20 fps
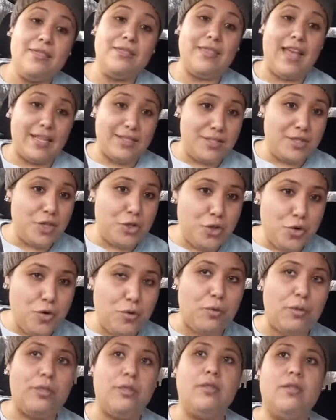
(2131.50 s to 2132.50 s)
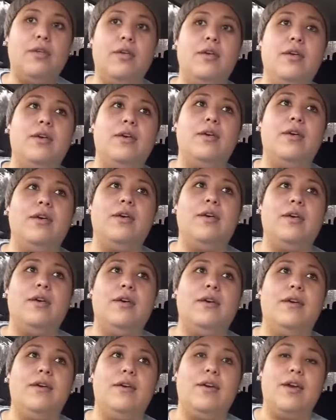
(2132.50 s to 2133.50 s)
That's the truth.
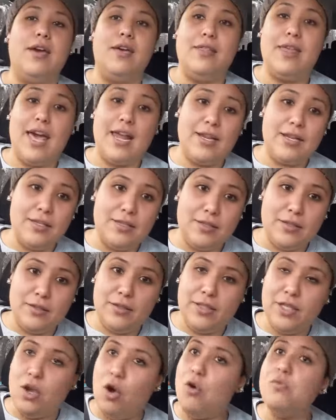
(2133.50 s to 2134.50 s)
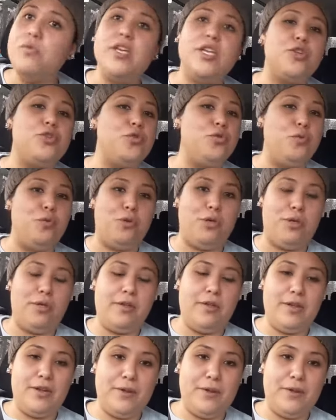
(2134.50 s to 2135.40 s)
And that is the only truth.